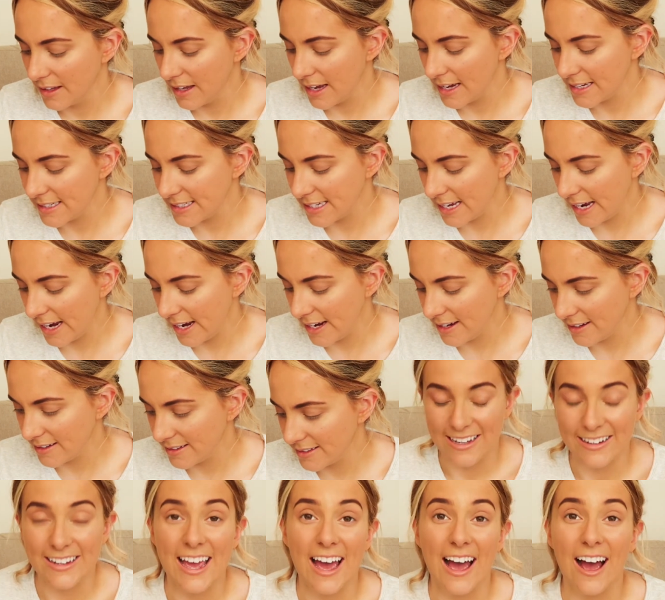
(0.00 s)
Hey T.
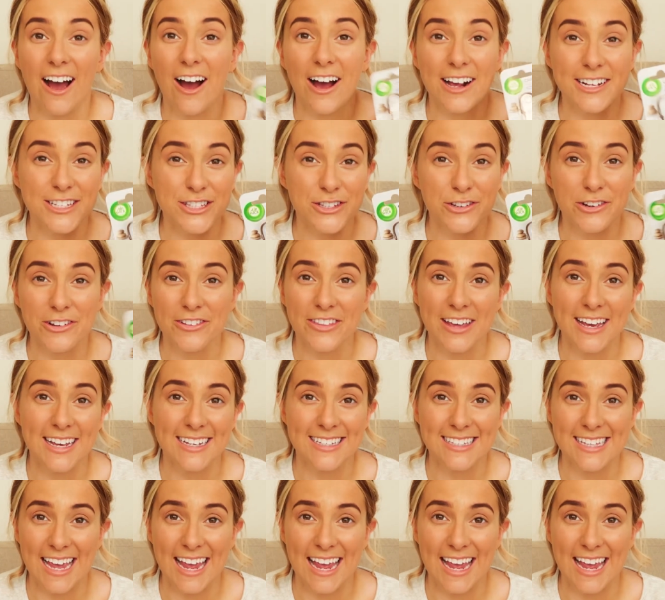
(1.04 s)
So yeah, I saw this